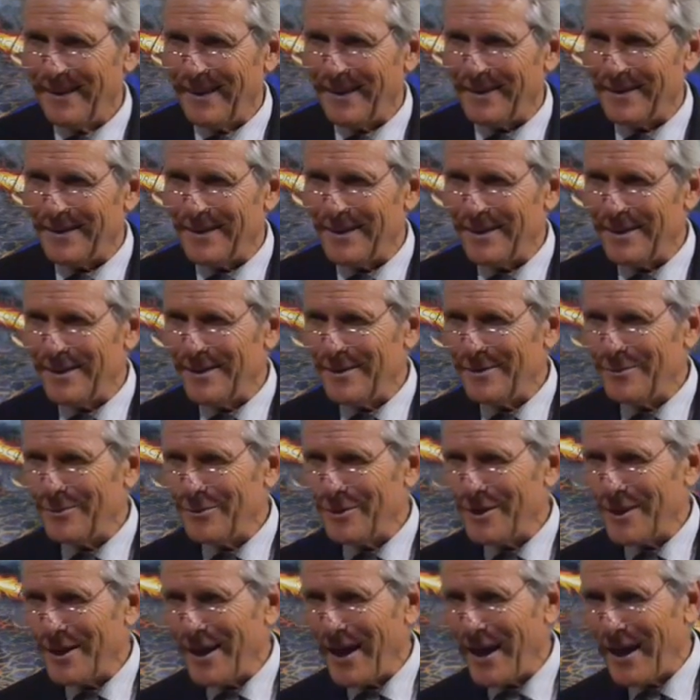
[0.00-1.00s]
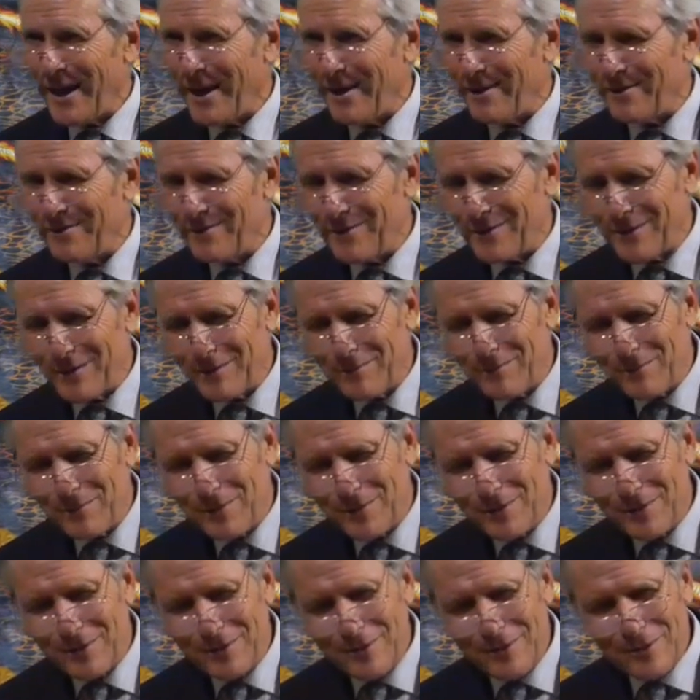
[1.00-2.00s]
And here we have the
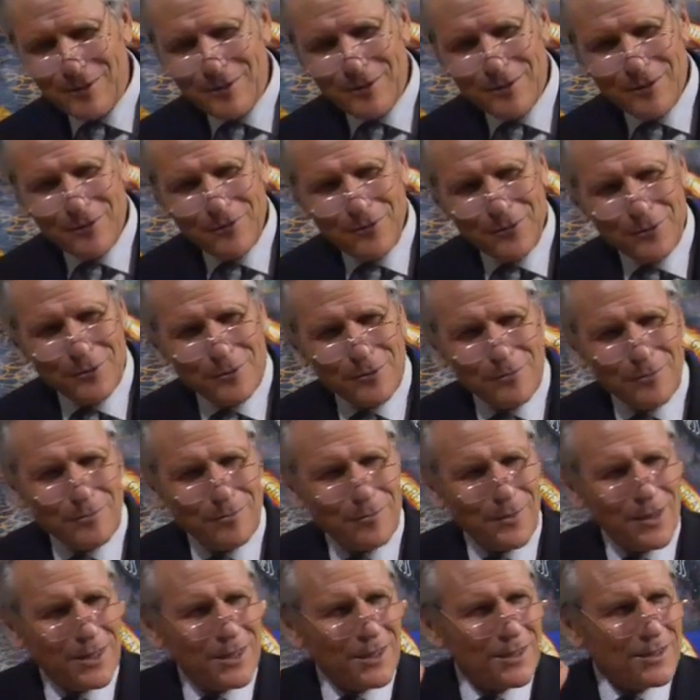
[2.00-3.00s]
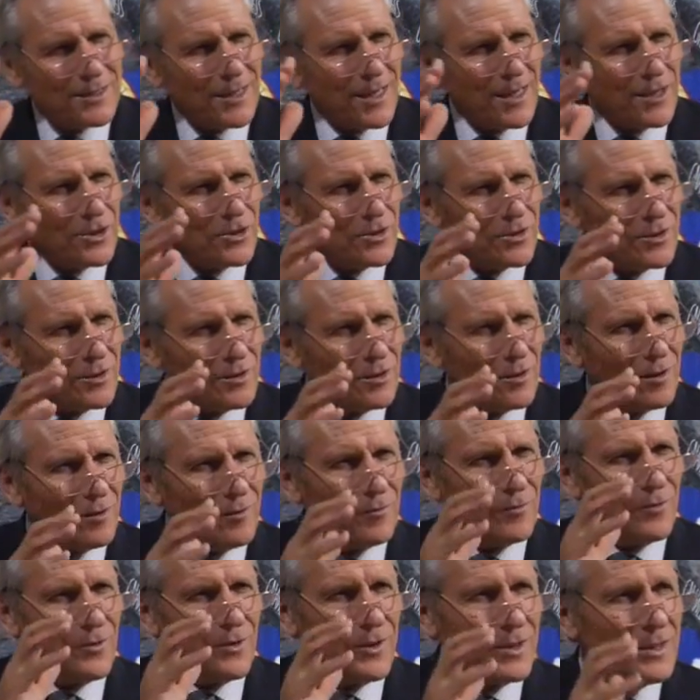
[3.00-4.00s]
beautiful meditation
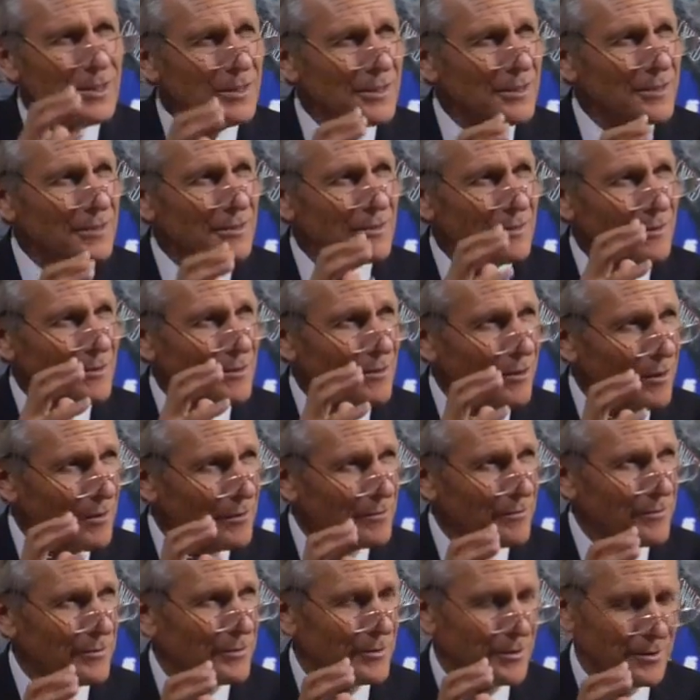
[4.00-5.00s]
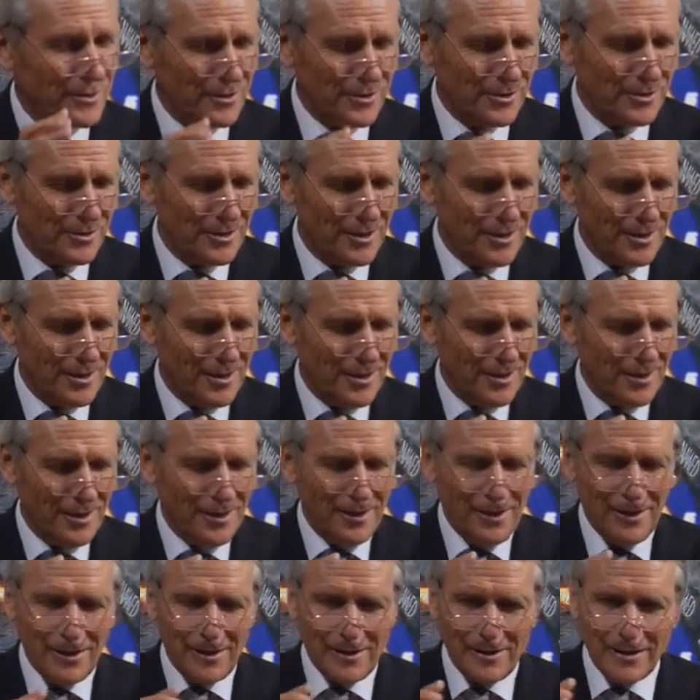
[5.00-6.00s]
of this conference,
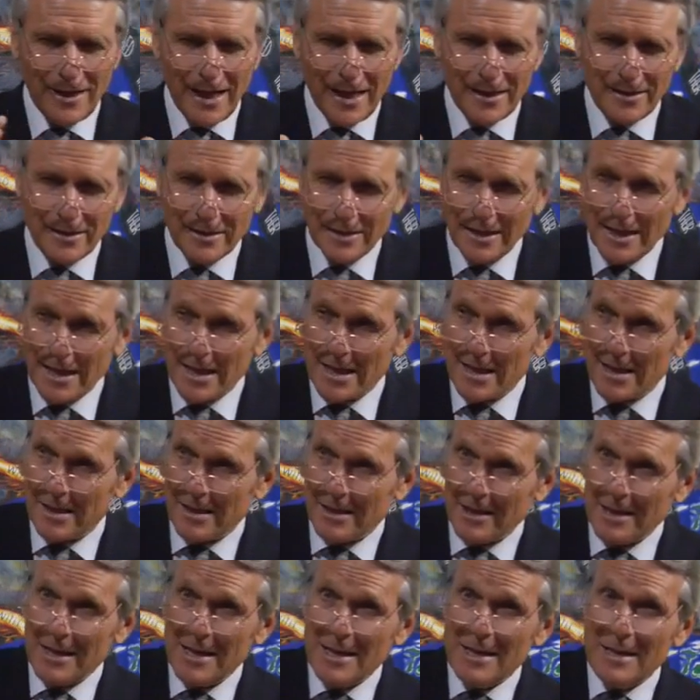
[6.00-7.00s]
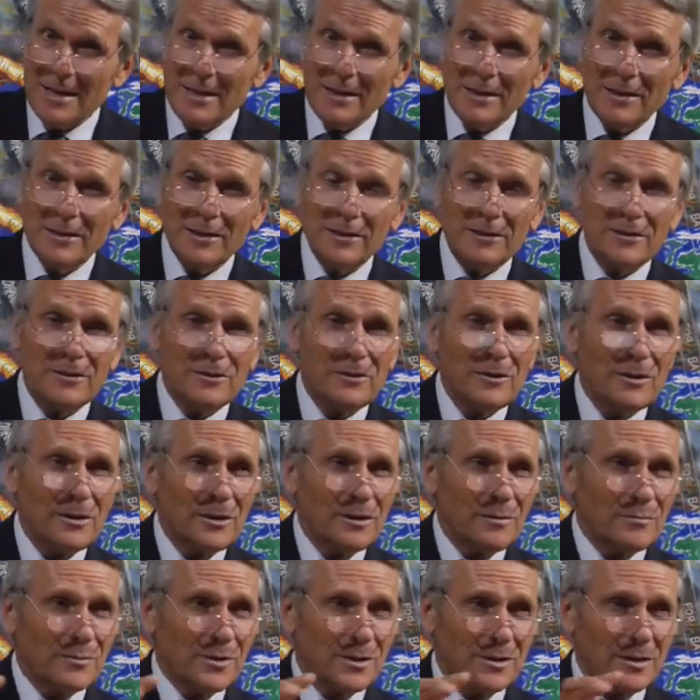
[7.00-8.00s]
that in these
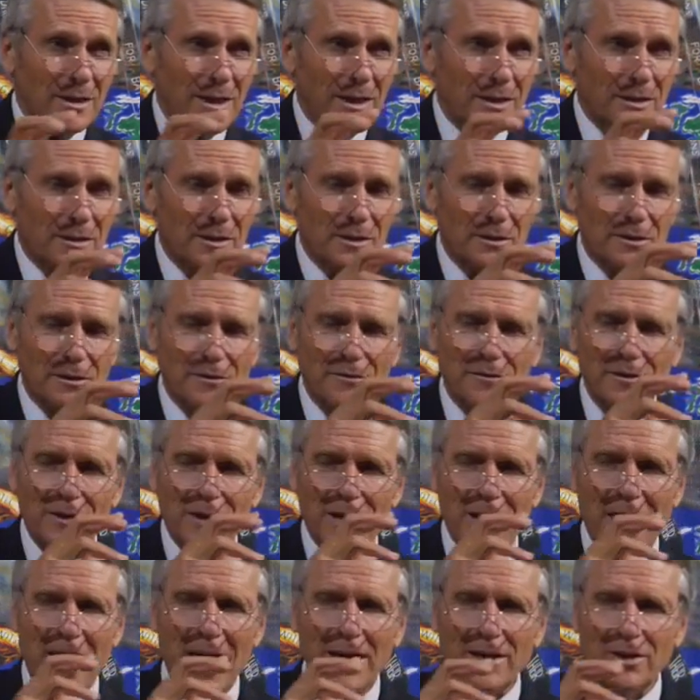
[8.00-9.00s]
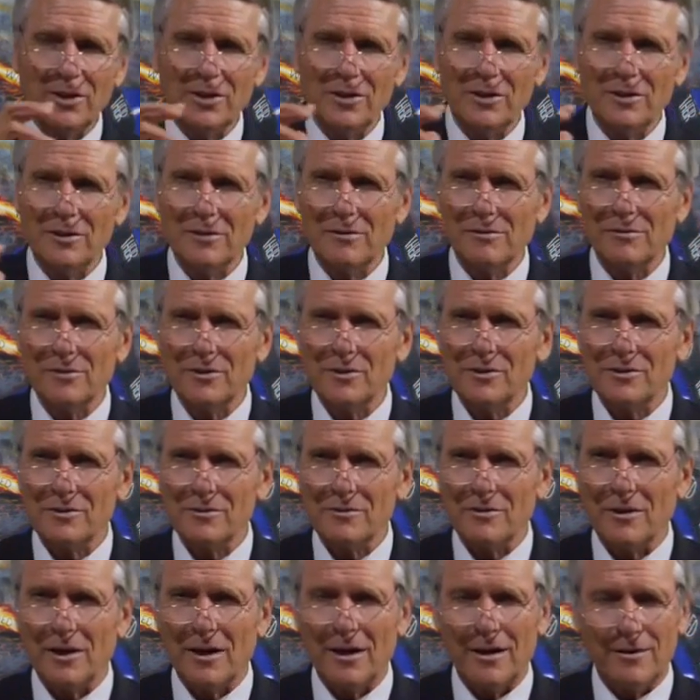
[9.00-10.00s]
circumstances of national
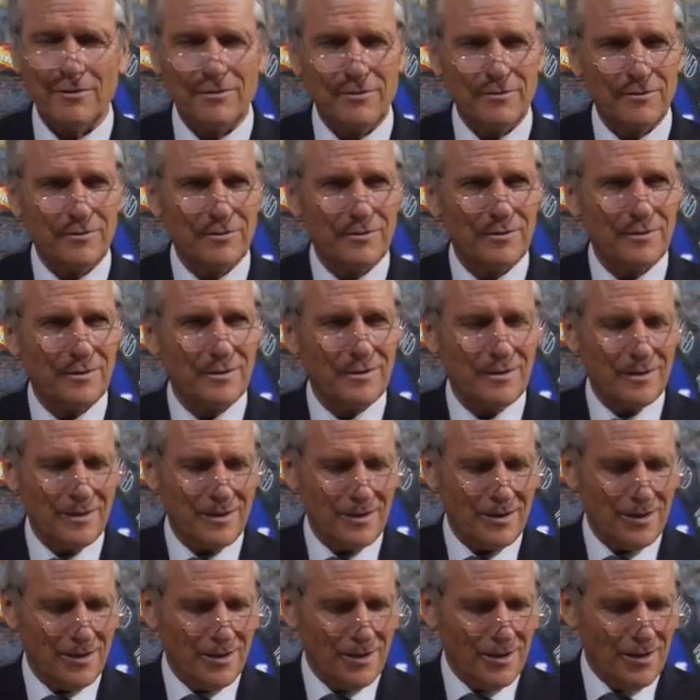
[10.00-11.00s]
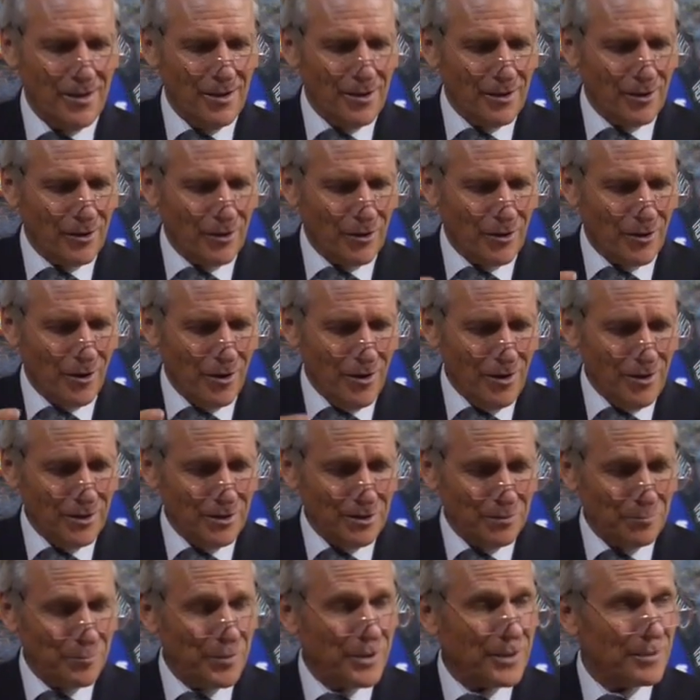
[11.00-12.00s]
strife,
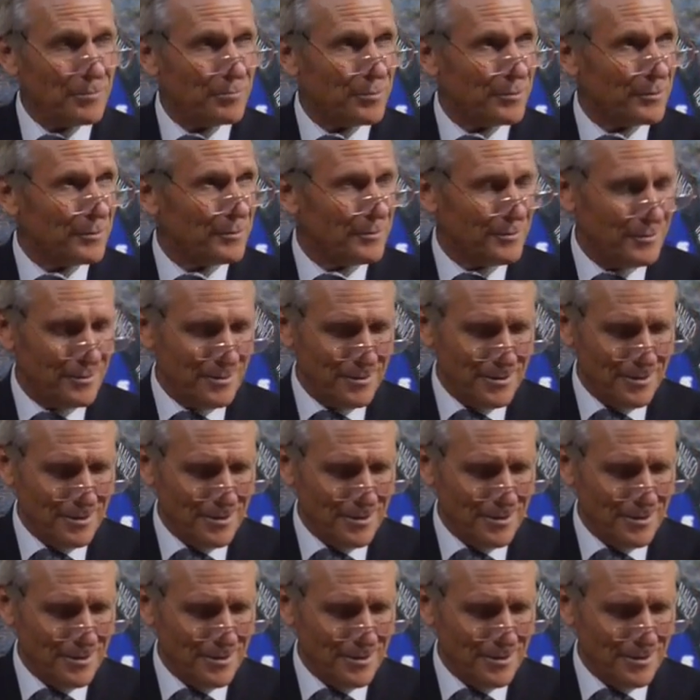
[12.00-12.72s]
God's people